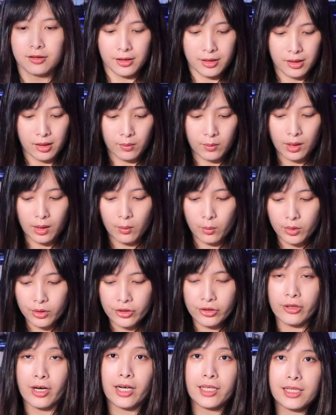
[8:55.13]
So we're
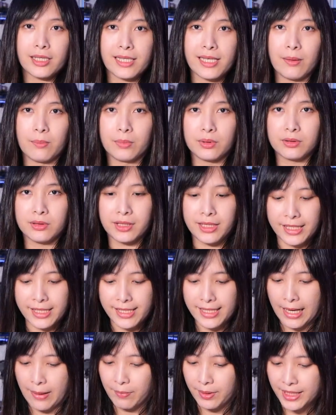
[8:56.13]
trying to assemble
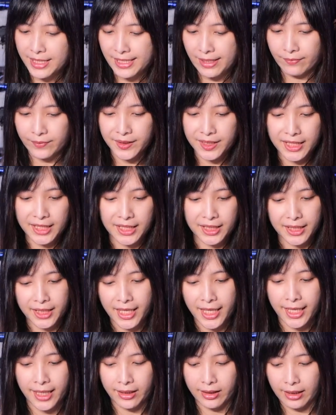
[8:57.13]
this MP17
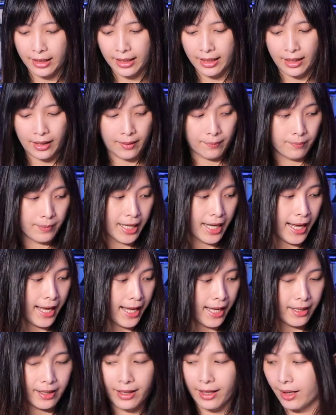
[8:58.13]
kit,
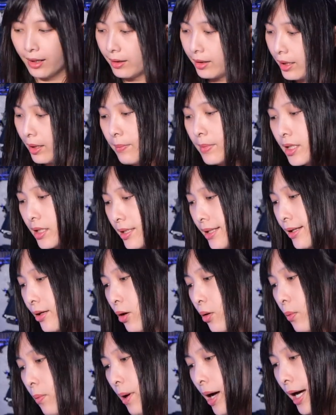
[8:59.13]
and let me just
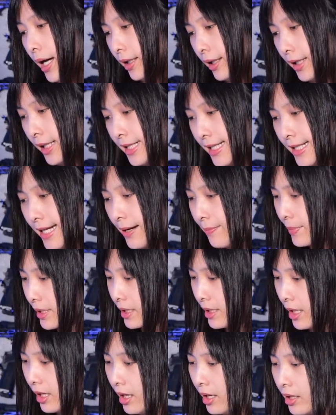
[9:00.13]
go by these
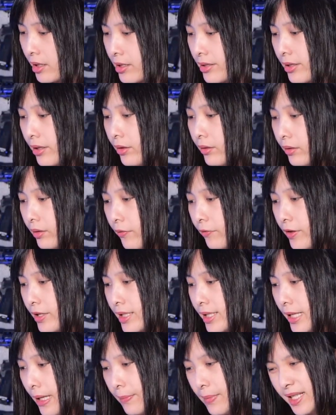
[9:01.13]
steps. So the
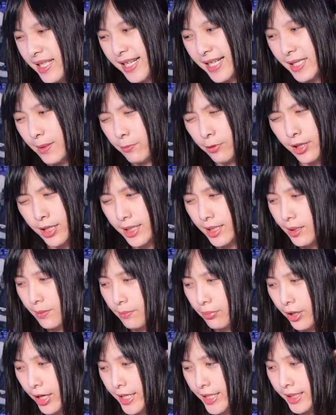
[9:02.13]
first step, it says press the
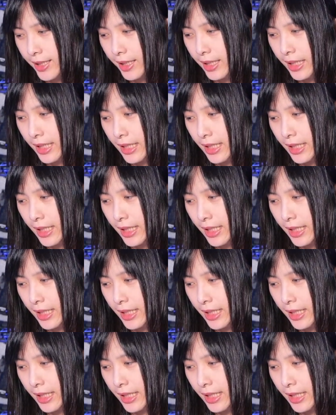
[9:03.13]
brace